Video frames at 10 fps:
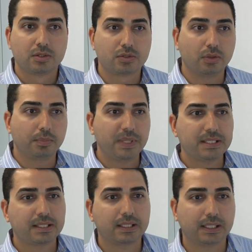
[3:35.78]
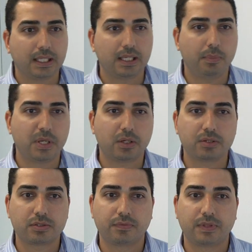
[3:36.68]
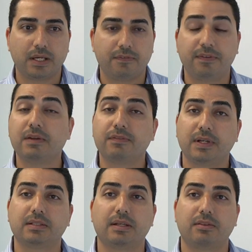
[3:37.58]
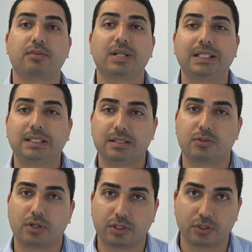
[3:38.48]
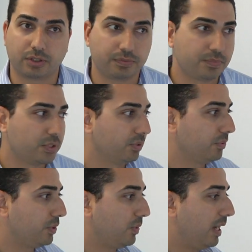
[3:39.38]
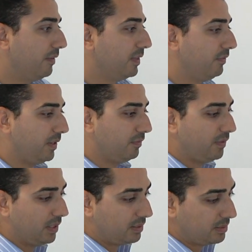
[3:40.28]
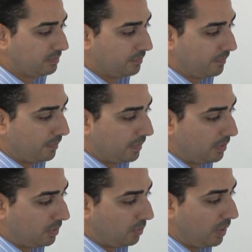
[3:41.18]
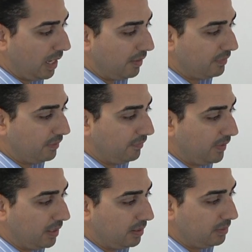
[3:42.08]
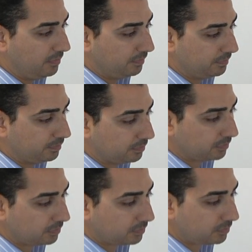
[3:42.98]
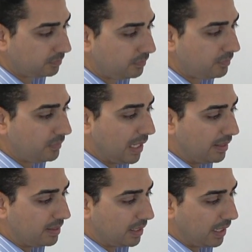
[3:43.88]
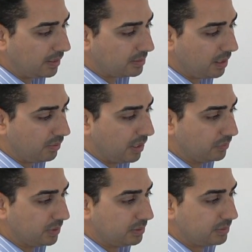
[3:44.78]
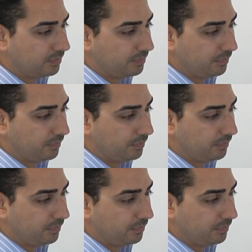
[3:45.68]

So basically, because of the FinFET, a 3D structure. So you have the FinFET, you have the fin and the gate around it.